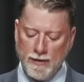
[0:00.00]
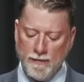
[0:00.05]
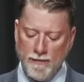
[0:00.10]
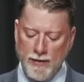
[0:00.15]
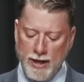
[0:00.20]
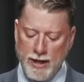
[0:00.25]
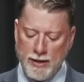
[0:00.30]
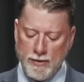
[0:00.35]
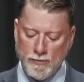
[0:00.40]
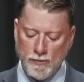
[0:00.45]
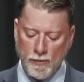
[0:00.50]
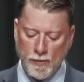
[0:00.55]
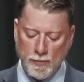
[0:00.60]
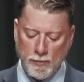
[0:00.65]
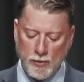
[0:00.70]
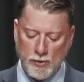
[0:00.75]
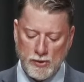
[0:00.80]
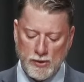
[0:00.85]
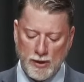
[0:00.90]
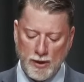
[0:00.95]
conveyed through the
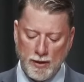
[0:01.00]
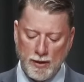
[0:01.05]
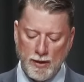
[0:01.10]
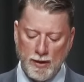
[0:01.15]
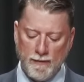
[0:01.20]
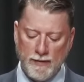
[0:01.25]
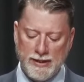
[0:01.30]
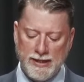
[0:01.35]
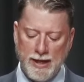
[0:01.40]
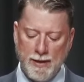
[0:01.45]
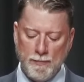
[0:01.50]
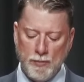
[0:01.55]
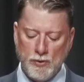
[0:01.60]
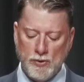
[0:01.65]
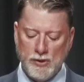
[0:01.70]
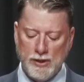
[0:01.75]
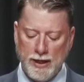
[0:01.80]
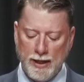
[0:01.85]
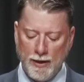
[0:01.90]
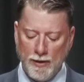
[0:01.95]
persona of a temple
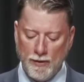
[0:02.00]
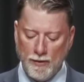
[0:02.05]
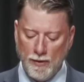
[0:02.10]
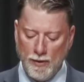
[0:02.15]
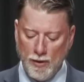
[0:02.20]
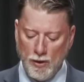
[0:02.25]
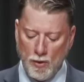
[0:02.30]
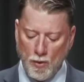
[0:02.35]
singer